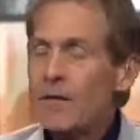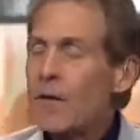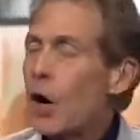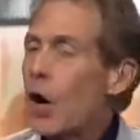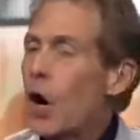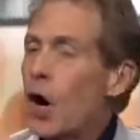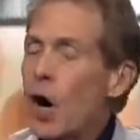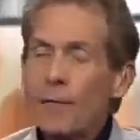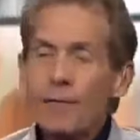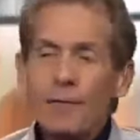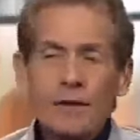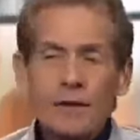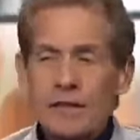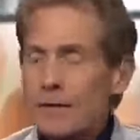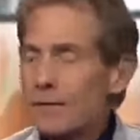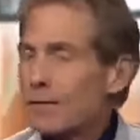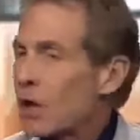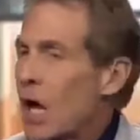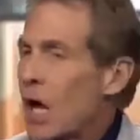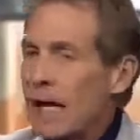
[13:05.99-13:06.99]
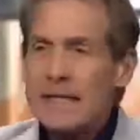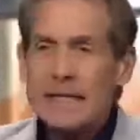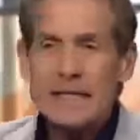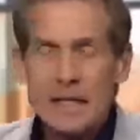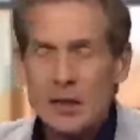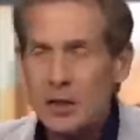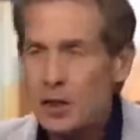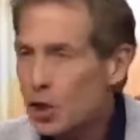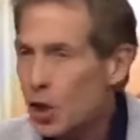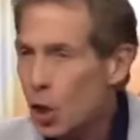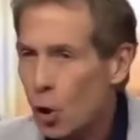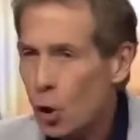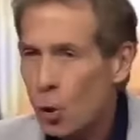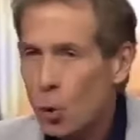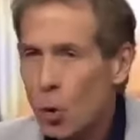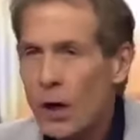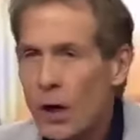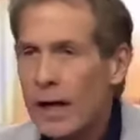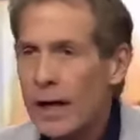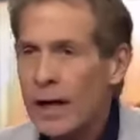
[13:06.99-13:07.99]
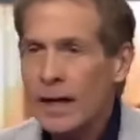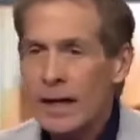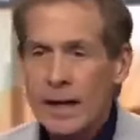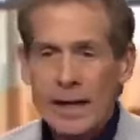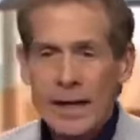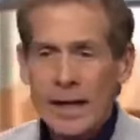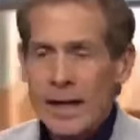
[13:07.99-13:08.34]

The offensive line didn't go away